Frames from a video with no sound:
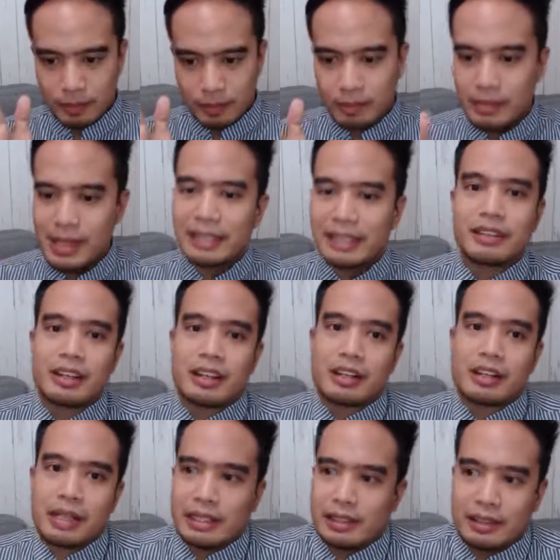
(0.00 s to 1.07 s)
that's
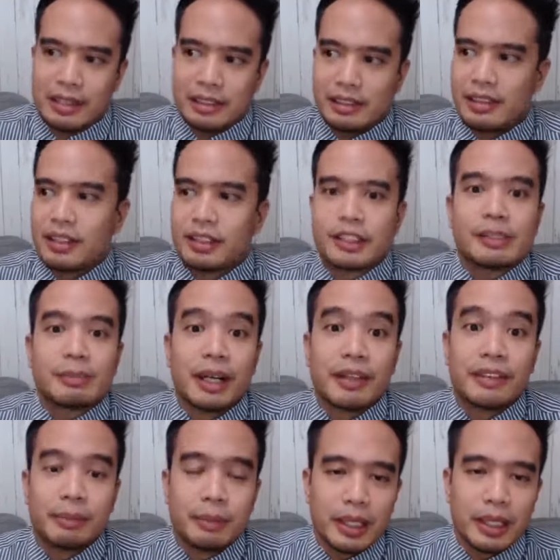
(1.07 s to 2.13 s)
their
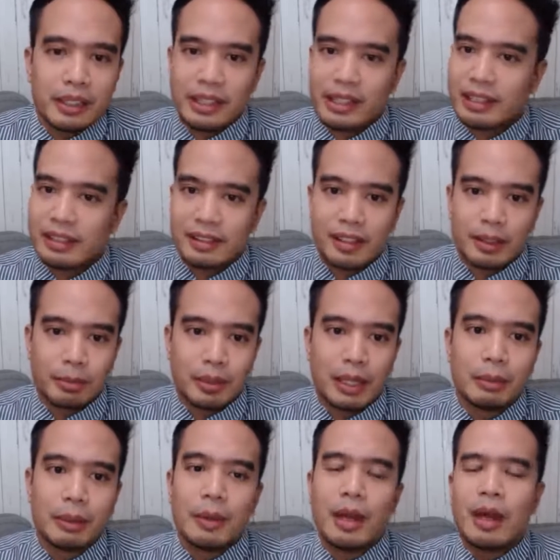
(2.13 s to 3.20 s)
responsibility. That's their
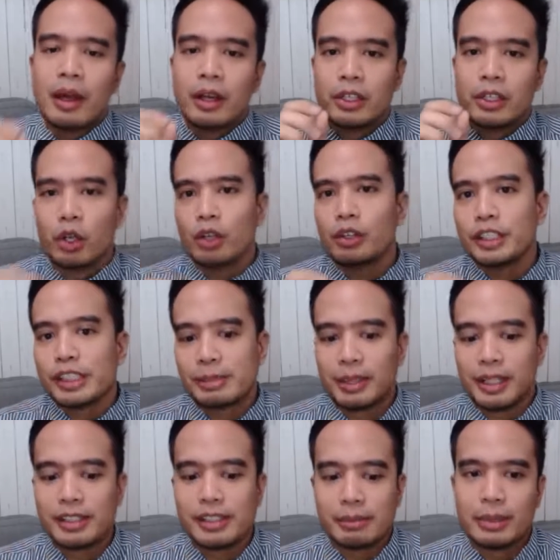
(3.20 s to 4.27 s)
problem. Your
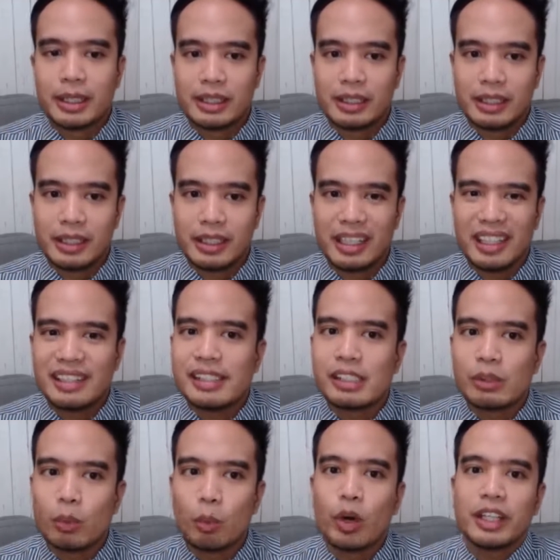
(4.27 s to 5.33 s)
responsibility is
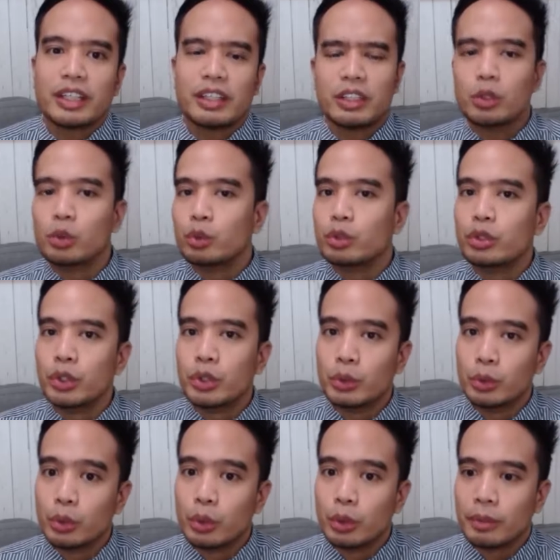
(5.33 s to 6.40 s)
what you
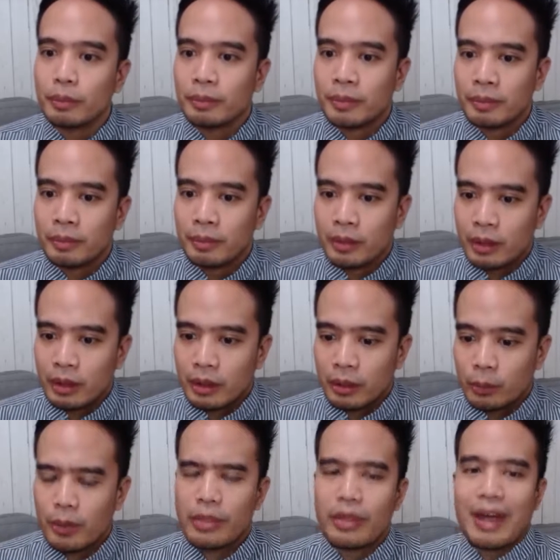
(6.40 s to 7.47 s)
do
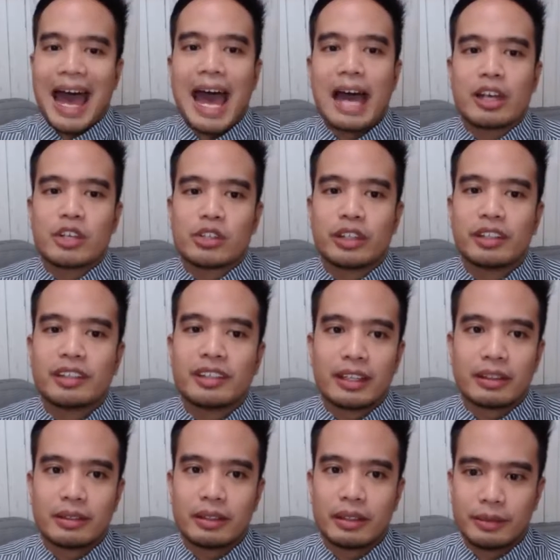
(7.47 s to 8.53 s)
with the actions that,
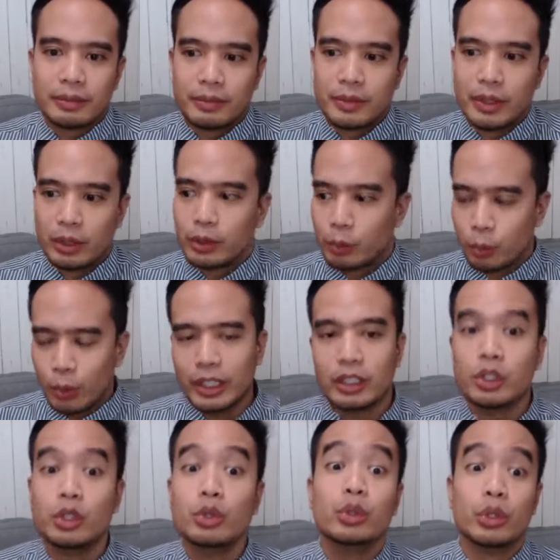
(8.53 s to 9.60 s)
you know, what
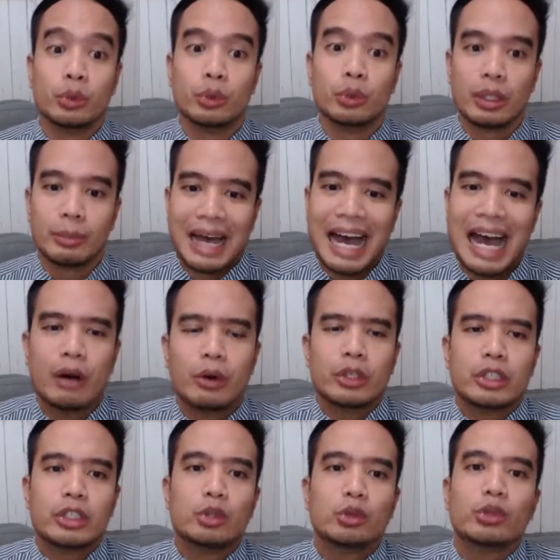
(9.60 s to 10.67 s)
you do, how
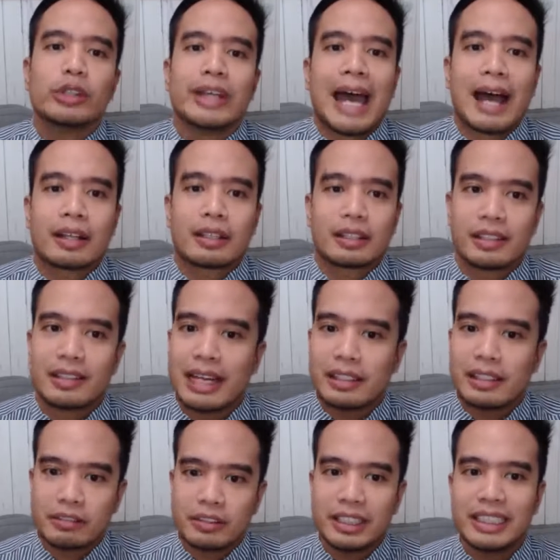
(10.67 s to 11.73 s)
you react, because that
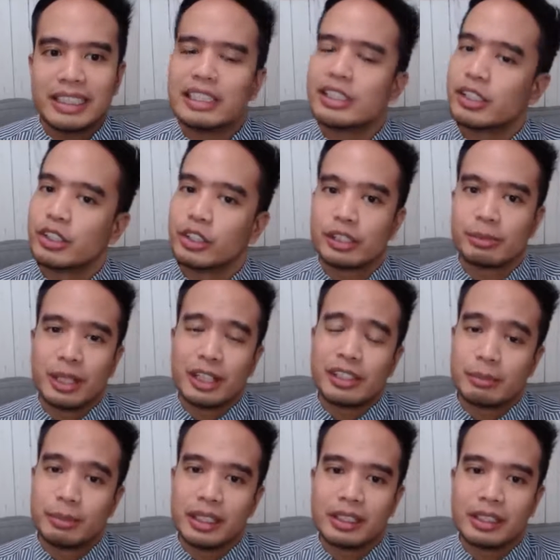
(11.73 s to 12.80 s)
really is your
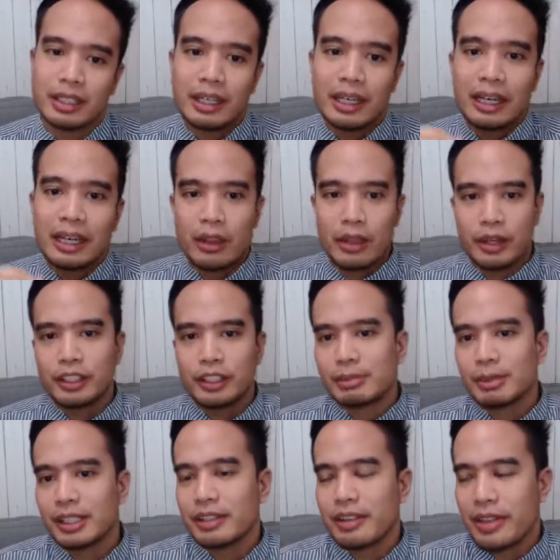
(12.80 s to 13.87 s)
responsibility.
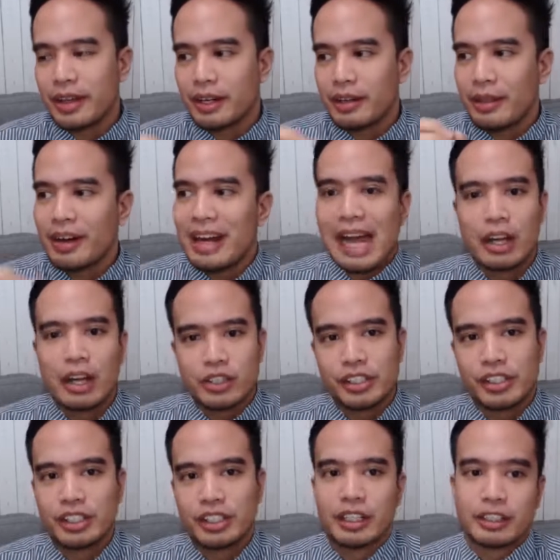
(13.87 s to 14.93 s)
Their actions
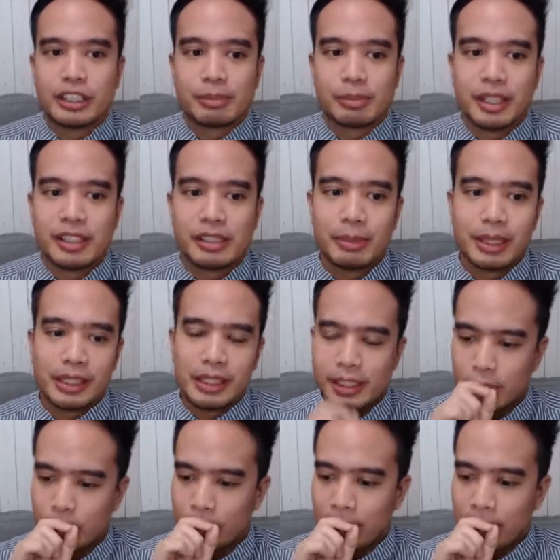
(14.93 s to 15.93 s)
are not your responsibility. So